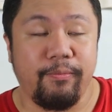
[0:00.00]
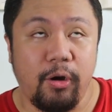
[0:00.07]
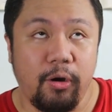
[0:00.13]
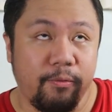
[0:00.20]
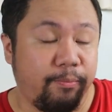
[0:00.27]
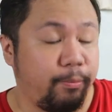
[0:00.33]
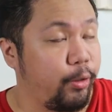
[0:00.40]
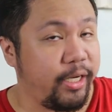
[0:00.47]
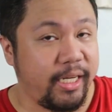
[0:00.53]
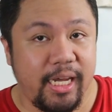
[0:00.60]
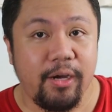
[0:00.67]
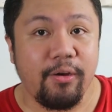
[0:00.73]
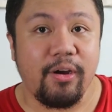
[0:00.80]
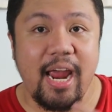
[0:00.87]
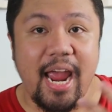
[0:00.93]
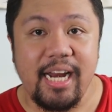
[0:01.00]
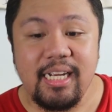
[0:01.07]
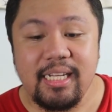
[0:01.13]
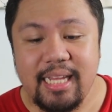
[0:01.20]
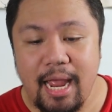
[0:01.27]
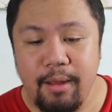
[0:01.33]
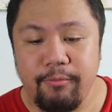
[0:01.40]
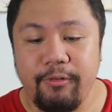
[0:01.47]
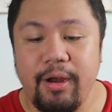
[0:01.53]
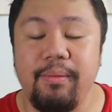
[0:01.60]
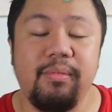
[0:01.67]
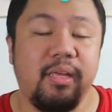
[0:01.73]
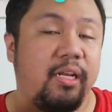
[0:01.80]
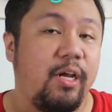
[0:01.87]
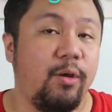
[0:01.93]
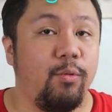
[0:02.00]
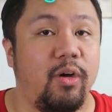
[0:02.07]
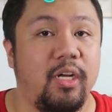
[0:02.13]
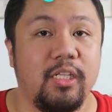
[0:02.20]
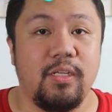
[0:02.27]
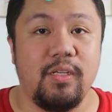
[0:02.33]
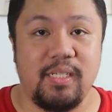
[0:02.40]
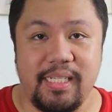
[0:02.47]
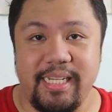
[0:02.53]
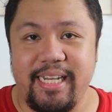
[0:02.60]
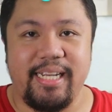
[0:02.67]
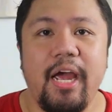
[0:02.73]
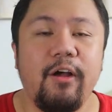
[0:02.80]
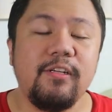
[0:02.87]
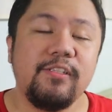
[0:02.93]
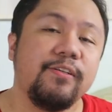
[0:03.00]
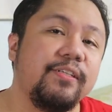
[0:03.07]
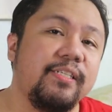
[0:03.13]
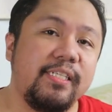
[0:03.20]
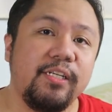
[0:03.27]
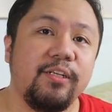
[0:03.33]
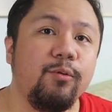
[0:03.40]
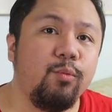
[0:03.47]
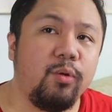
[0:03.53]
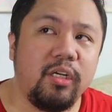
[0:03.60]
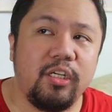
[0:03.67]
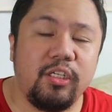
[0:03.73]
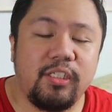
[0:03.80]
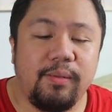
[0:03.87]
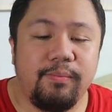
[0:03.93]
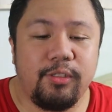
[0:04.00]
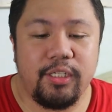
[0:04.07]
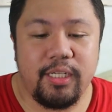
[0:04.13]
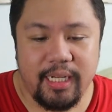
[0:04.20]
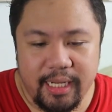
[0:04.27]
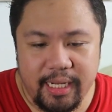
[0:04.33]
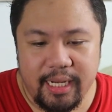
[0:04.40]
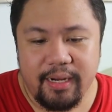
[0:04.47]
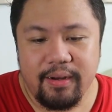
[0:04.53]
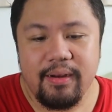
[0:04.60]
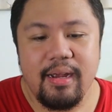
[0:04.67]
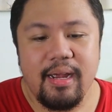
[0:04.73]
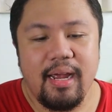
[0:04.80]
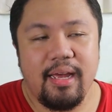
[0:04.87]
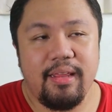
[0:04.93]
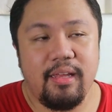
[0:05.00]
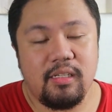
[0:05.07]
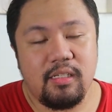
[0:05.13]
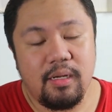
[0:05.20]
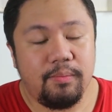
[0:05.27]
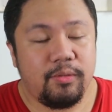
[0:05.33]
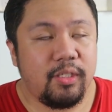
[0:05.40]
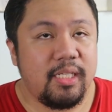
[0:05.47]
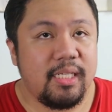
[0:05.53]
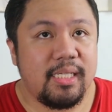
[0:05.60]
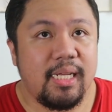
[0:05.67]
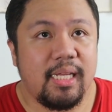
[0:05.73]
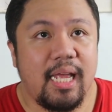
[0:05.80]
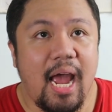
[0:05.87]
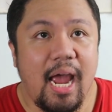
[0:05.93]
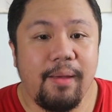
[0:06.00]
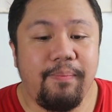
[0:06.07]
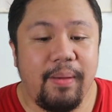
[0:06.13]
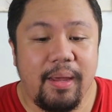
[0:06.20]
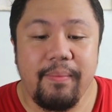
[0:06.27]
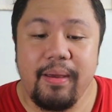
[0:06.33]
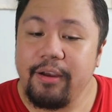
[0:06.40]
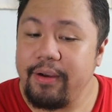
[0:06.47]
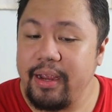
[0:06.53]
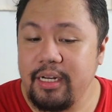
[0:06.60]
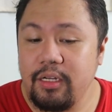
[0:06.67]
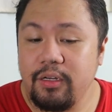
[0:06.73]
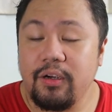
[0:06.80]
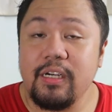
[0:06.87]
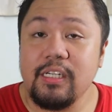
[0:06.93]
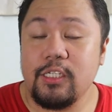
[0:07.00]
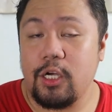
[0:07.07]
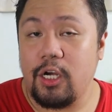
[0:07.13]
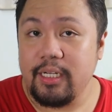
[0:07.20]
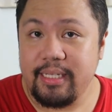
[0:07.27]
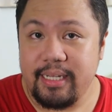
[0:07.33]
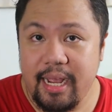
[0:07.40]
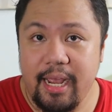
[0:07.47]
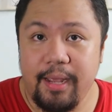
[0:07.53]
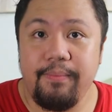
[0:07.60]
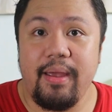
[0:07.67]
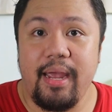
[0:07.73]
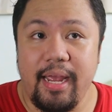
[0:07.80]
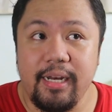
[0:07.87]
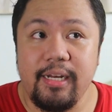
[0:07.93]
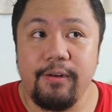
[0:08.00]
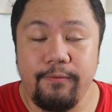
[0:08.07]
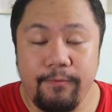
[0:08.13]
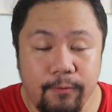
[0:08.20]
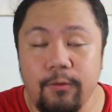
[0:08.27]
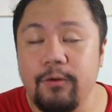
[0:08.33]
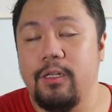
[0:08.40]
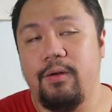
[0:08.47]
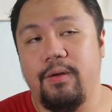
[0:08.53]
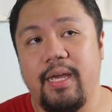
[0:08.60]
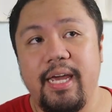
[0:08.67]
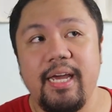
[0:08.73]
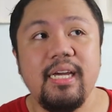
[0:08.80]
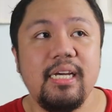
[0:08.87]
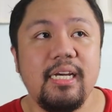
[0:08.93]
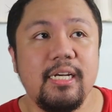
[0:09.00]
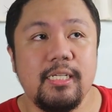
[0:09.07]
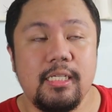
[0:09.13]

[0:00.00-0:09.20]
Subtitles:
or per year or any time frame that I want to see. I also considered one assumption here, and the assumption is that I pay my credit cards on time and in full, okay?